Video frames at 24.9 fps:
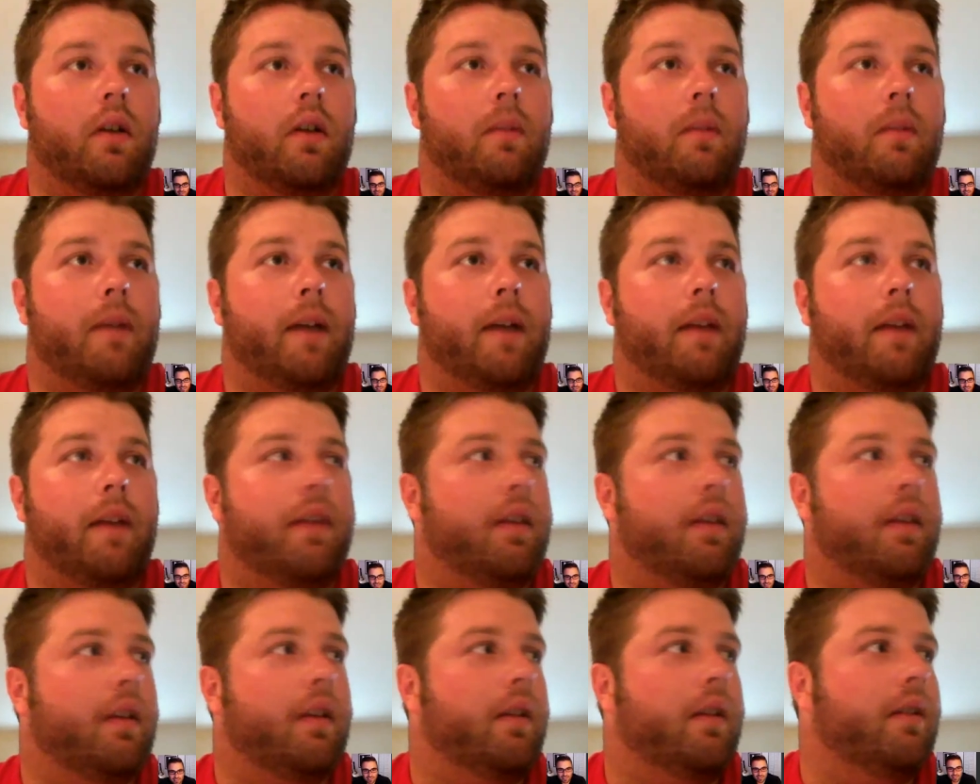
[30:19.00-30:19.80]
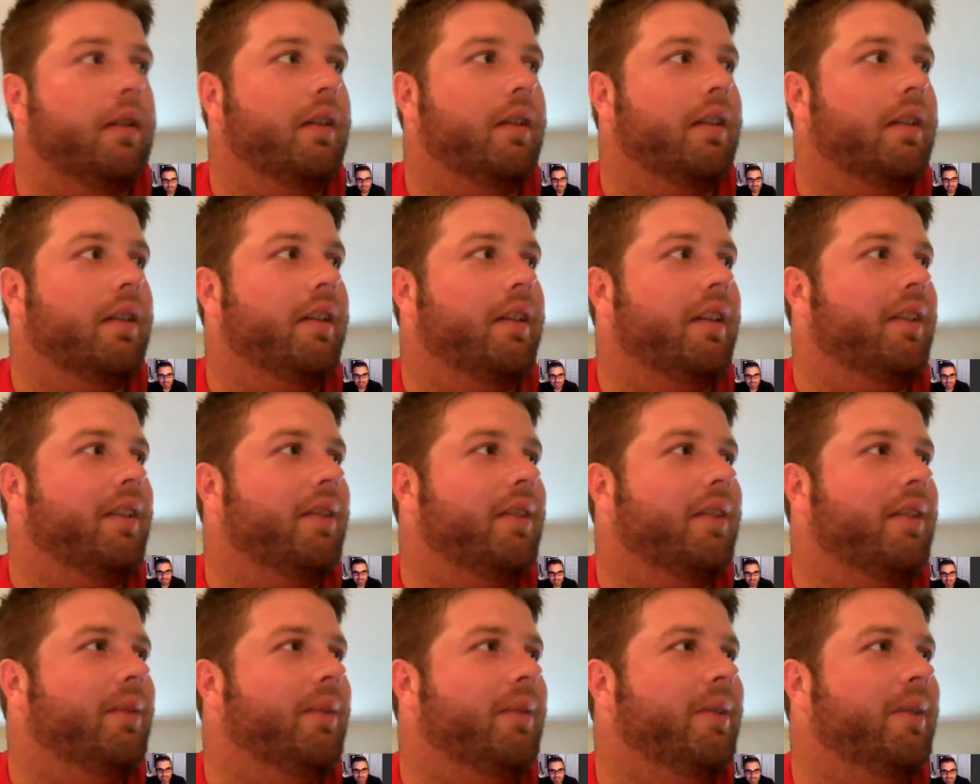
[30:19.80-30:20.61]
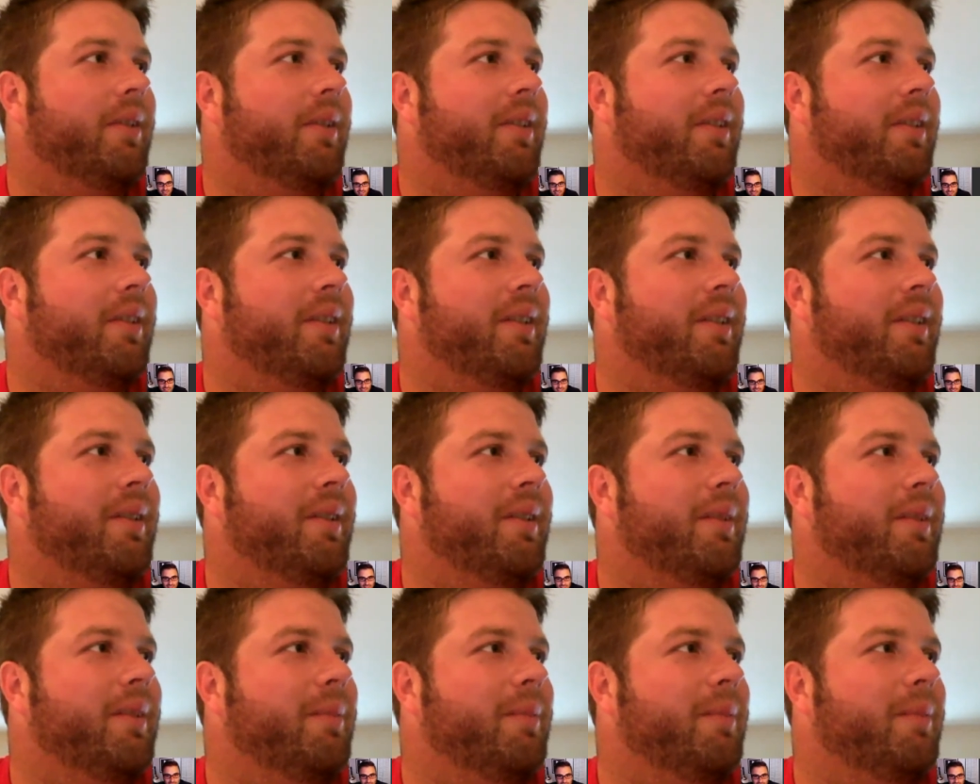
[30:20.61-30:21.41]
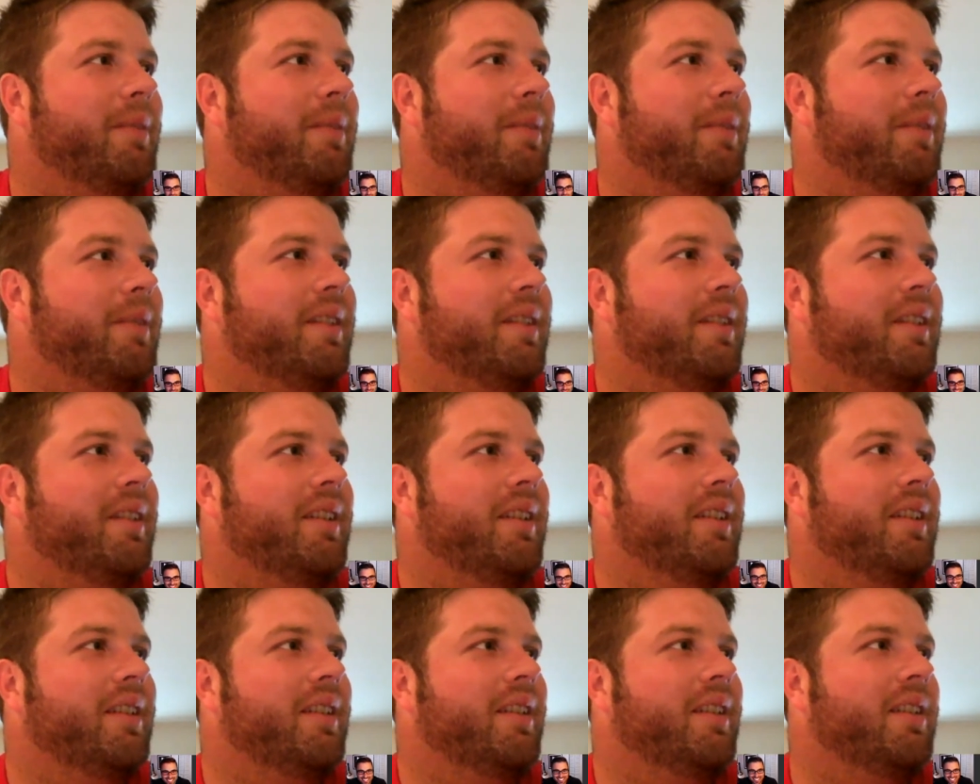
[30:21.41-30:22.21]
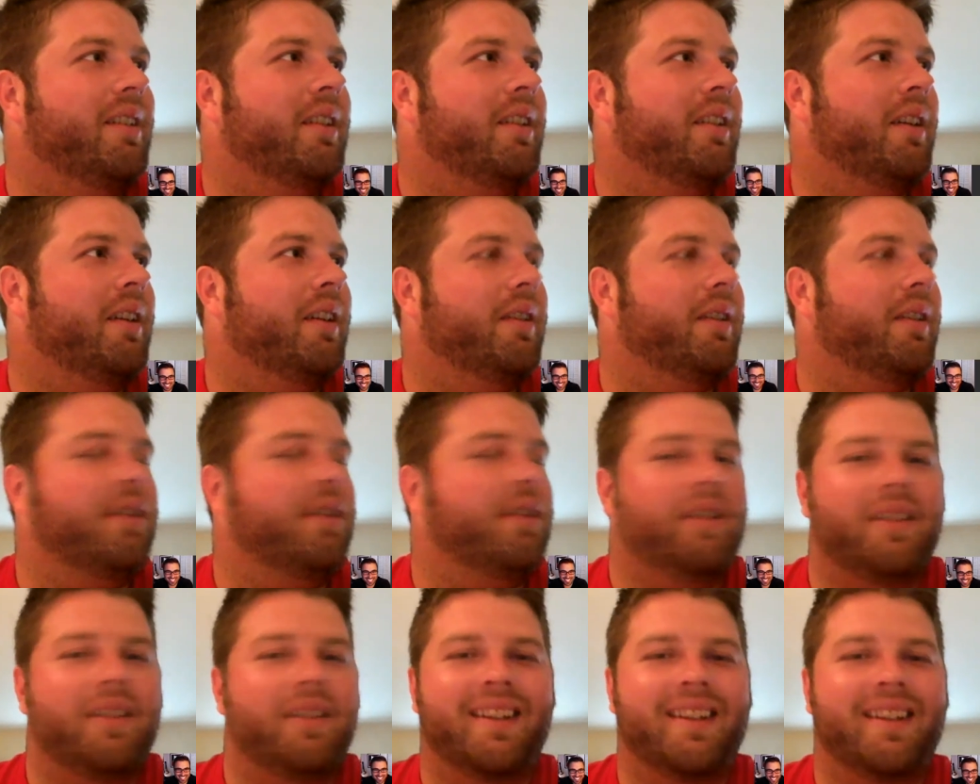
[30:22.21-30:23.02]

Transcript: a bad thing, I guess, when um, you know you.